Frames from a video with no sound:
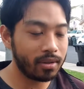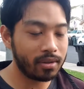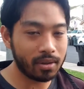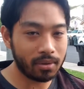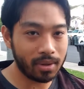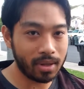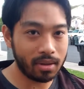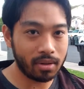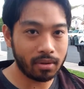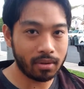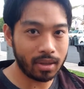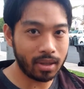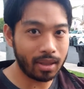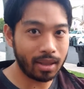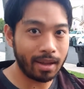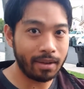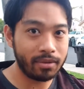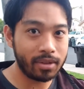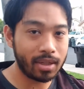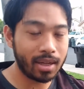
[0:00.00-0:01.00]
so either the
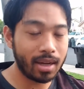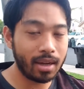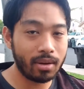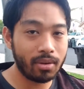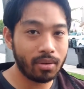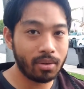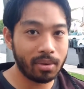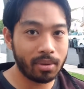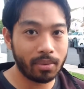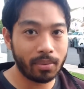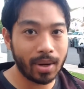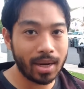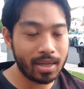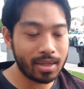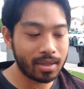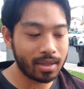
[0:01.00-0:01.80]
left side or the right